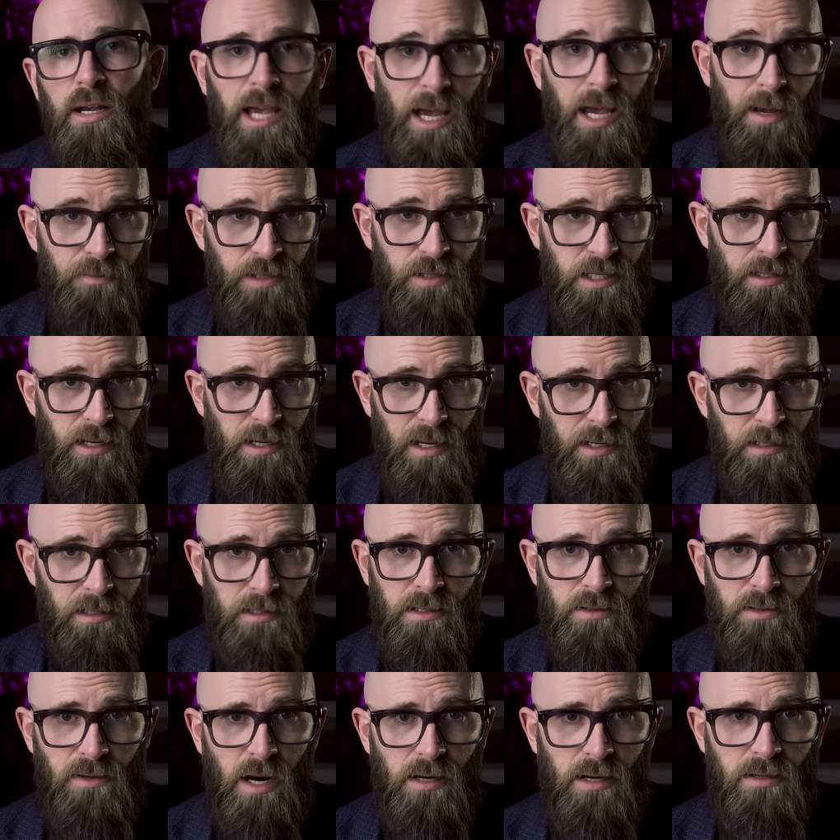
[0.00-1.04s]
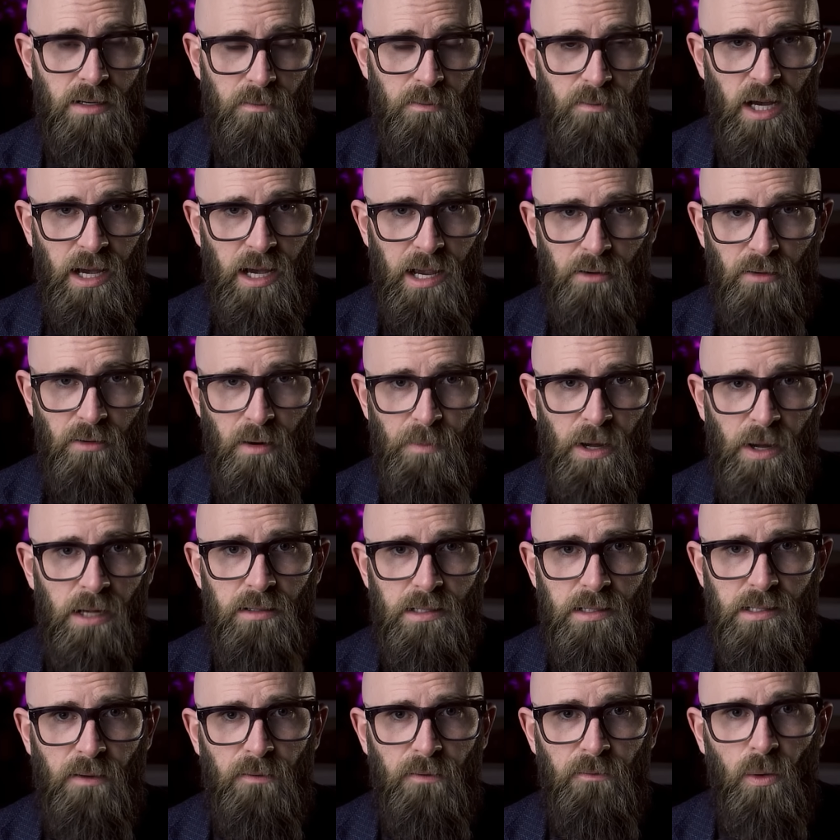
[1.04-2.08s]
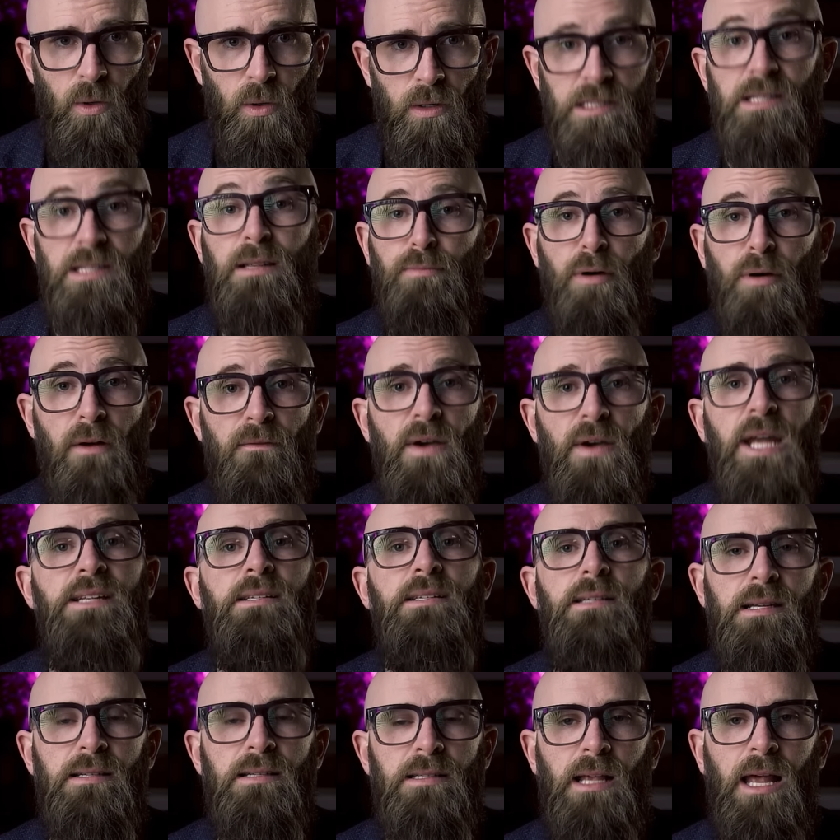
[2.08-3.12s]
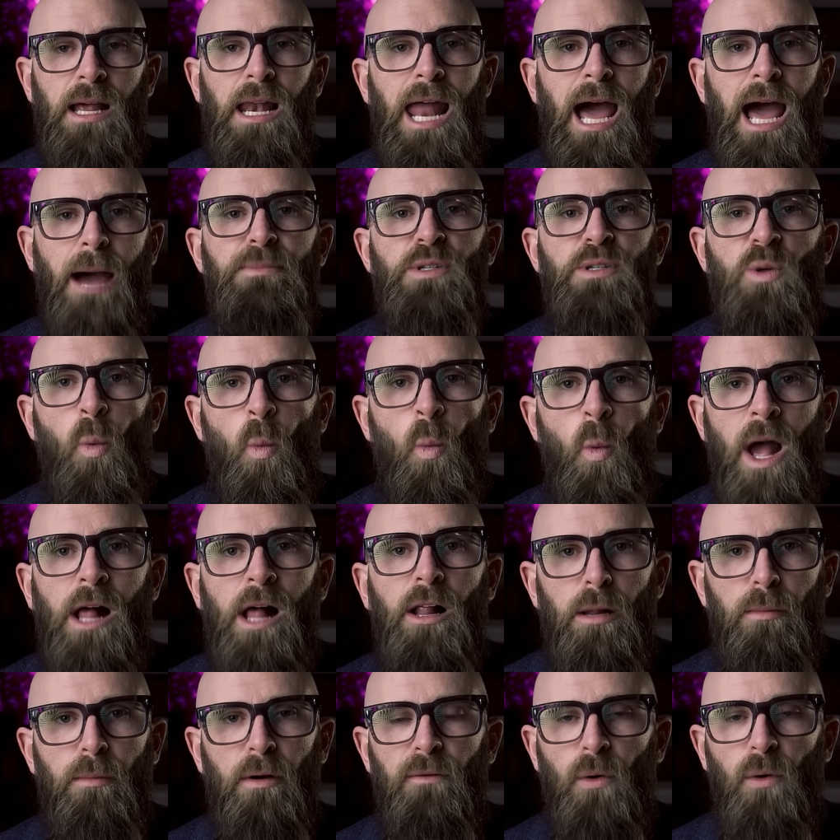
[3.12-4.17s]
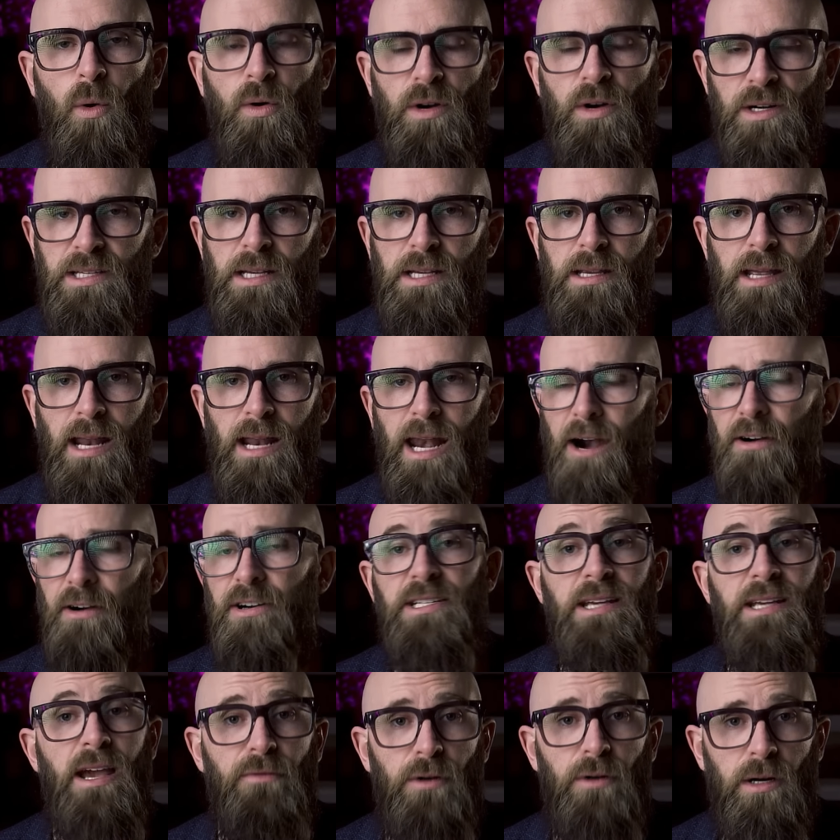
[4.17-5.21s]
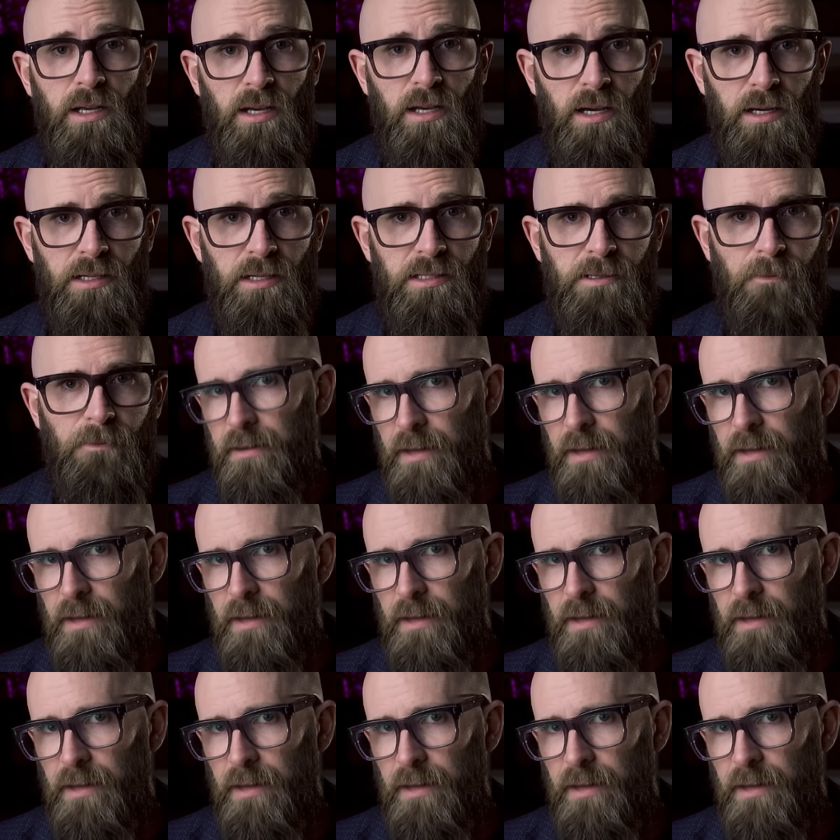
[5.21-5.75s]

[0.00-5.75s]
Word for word: kept in its structure by a repulsive force that prevents its collapse well before a singularity ever occurs.